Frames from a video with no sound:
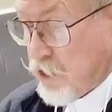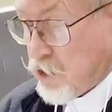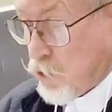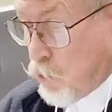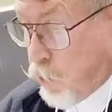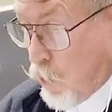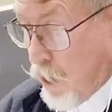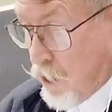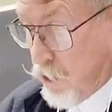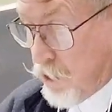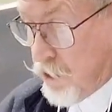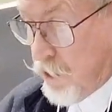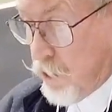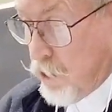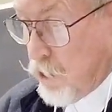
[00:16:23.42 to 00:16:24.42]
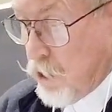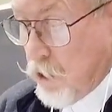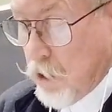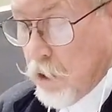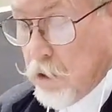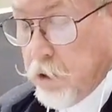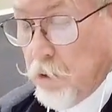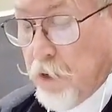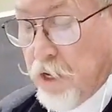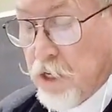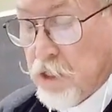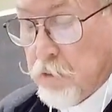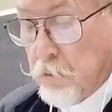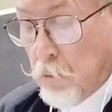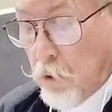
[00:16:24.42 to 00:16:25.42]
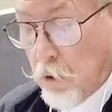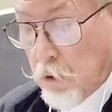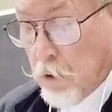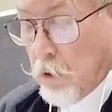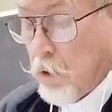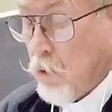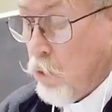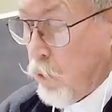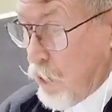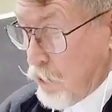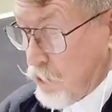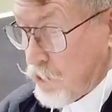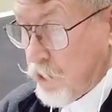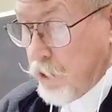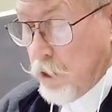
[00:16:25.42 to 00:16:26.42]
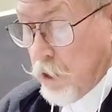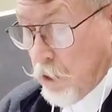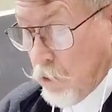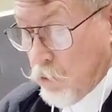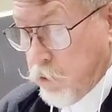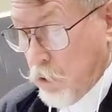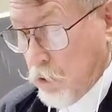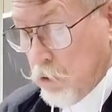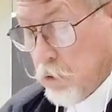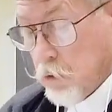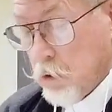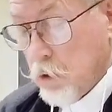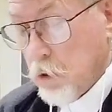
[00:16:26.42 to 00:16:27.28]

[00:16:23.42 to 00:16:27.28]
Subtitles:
and its quality, including its moral quality, end quote.